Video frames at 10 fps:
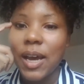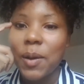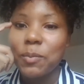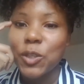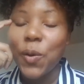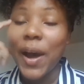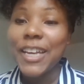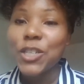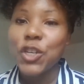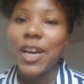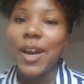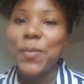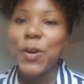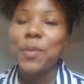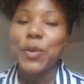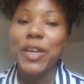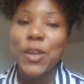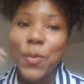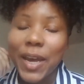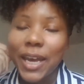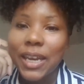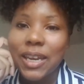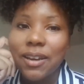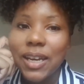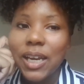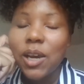Right. So Aisha, I want to bring you in.